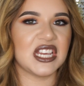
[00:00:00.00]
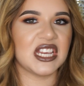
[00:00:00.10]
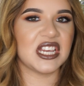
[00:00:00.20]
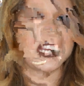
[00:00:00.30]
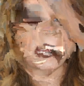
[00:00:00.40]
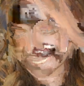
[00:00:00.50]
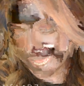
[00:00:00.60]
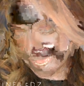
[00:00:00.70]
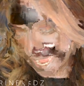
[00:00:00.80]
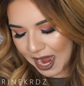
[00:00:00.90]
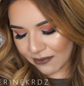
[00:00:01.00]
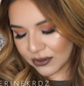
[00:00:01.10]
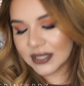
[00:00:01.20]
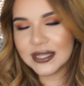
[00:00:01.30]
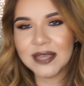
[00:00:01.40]
Because I've
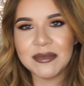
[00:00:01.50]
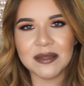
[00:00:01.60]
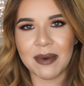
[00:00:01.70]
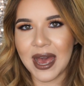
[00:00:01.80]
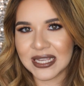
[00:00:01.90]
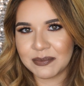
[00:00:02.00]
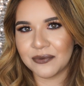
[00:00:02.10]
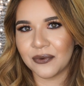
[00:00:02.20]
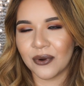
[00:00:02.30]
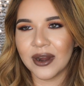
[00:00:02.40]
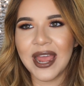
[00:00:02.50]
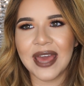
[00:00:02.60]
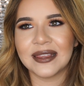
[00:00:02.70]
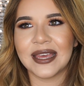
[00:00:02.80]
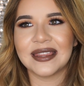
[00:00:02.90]
looked at them in the past before,
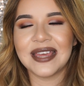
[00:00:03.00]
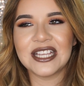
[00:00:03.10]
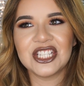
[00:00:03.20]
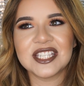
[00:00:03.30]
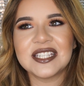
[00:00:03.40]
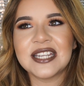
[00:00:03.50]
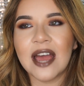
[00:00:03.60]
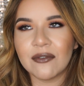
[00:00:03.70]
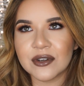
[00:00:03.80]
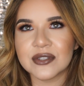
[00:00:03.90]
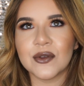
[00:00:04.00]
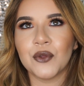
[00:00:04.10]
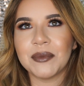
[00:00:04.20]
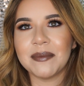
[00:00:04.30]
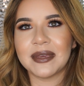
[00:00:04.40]
and like they just never
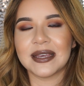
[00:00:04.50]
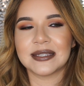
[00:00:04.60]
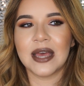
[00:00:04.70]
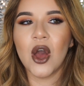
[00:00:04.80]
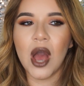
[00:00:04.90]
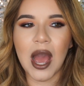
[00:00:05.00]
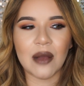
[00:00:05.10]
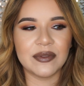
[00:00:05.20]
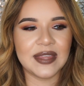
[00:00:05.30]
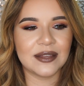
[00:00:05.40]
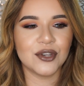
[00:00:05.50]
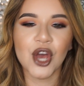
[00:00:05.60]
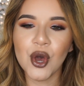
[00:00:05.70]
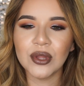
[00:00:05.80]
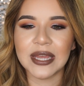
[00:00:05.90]
sold me because I would think,
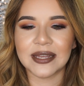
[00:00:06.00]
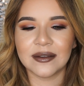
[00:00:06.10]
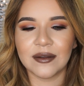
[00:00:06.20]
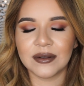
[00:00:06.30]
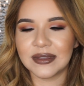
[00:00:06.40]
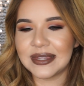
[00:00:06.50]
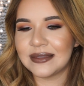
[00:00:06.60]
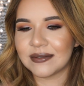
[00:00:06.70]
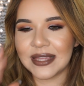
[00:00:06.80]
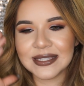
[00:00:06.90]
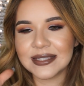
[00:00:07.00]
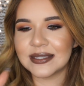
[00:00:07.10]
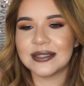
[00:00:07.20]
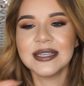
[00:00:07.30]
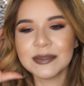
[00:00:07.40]
no, like
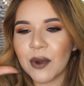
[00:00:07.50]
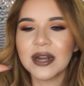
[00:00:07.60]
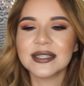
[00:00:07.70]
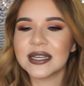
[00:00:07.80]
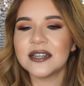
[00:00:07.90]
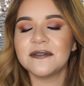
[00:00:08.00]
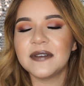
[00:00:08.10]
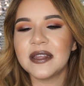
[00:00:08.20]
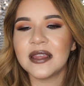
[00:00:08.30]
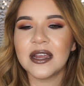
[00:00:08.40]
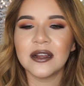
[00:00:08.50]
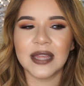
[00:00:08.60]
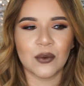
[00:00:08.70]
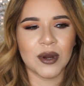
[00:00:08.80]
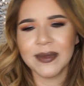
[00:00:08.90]
this product's not gonna fit in there,
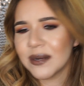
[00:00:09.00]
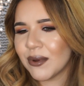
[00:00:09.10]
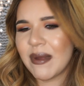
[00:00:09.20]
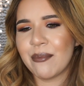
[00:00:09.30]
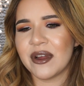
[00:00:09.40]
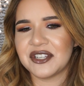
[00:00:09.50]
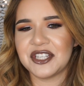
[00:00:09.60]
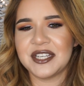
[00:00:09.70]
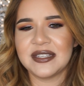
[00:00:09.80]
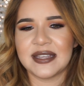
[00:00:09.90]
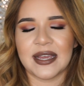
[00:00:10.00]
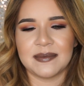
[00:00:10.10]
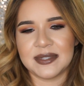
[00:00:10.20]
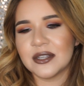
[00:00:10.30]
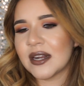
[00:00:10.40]
like where am I gonna put my brushes, like
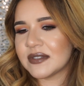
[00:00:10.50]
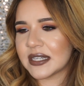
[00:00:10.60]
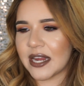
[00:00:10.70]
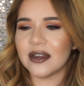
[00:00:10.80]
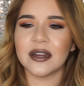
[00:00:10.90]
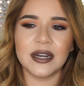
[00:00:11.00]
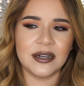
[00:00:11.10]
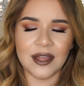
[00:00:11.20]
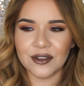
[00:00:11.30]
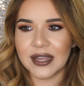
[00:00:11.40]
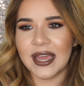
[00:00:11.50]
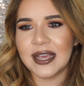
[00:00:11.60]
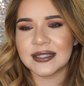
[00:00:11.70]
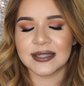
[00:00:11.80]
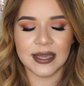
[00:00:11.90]
I'm still gonna have to carry on another
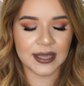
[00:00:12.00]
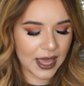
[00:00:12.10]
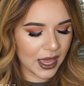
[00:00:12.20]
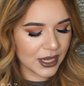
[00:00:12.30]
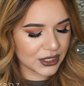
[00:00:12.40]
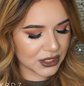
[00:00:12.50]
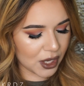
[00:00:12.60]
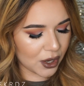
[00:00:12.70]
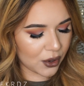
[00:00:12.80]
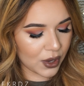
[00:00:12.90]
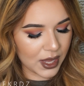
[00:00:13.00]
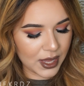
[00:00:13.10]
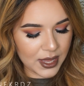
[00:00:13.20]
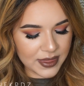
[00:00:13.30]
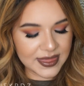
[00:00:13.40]
case, like, so
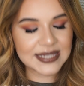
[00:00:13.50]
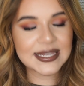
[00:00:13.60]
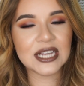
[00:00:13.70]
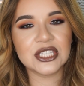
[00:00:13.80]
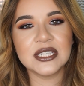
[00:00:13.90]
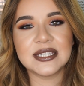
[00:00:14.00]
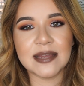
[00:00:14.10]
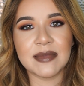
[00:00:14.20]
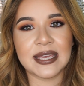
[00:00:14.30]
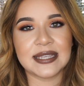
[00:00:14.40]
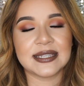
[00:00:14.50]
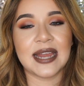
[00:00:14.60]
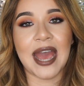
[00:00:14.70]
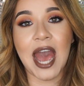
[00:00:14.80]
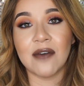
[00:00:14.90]
this actually seemed like it's gonna
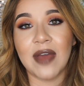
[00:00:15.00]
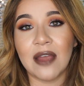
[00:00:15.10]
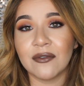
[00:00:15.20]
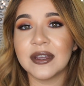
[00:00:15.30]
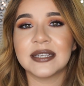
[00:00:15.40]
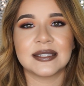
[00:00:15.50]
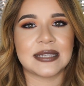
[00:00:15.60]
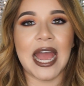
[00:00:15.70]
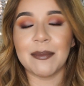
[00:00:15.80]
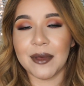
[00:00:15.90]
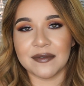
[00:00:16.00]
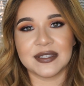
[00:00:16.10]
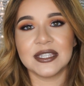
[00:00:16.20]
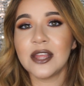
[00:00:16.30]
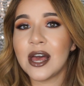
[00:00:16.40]
have every type of
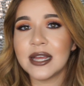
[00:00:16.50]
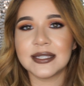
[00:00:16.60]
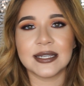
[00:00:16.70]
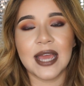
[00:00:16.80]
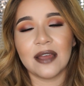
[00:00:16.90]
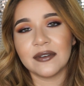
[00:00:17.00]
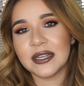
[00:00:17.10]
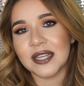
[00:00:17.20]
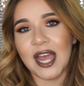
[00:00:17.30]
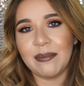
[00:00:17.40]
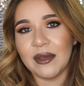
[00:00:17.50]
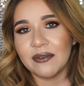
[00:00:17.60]
slot and every type of